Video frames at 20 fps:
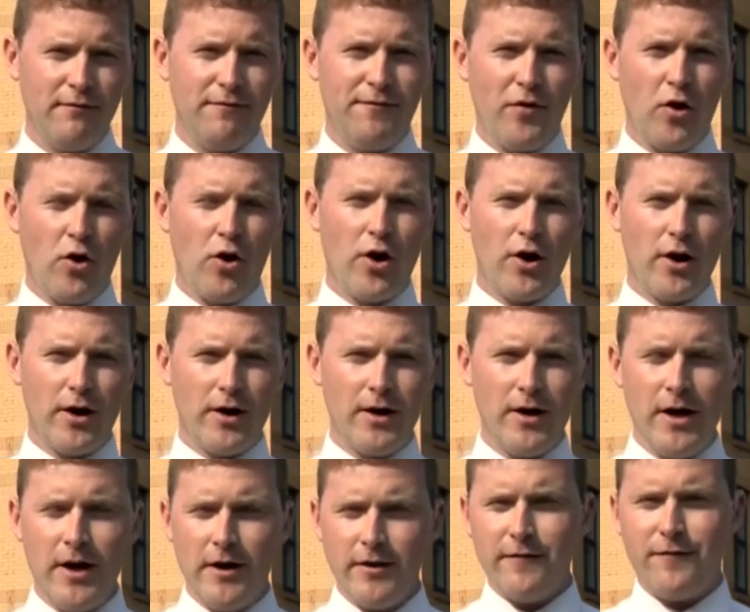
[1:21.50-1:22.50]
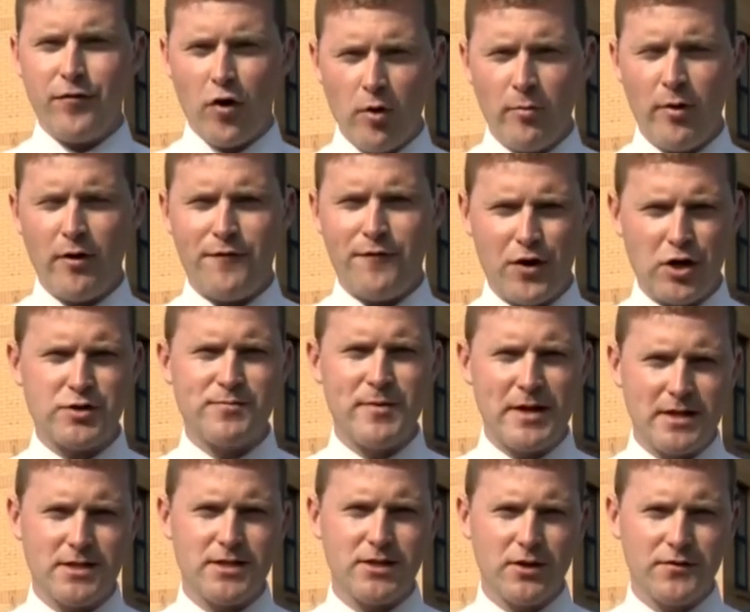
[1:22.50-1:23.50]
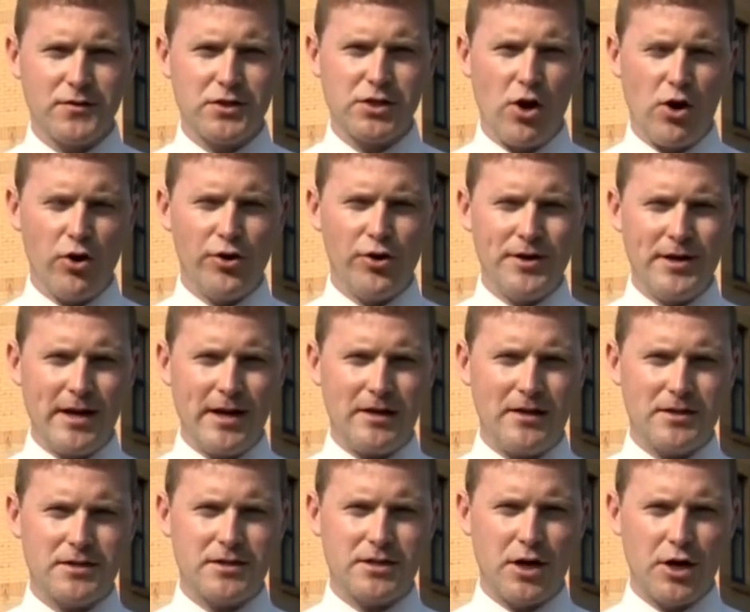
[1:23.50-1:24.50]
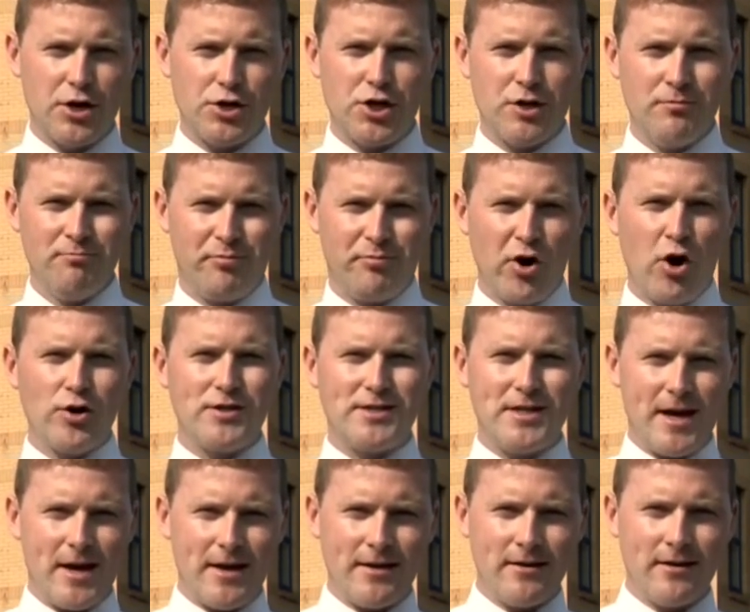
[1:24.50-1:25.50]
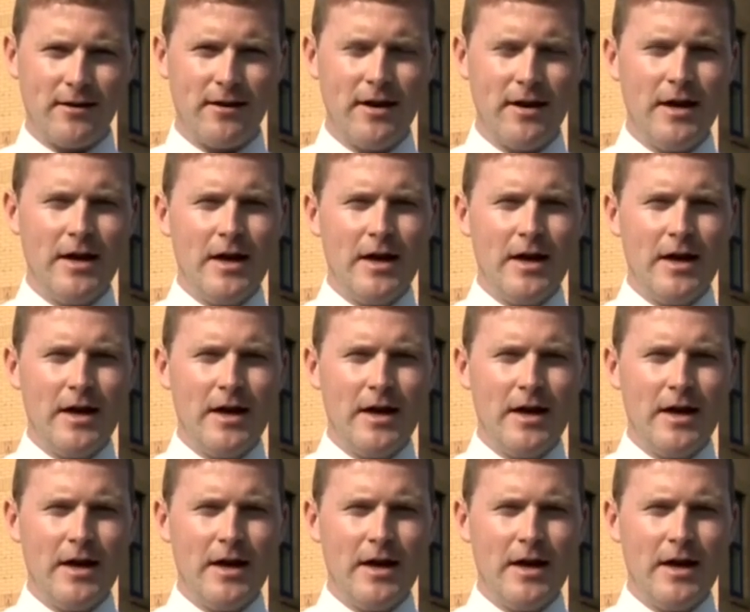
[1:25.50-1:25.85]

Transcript: for the former First Minister of Scotland, NICOLA Sturgeon, brought in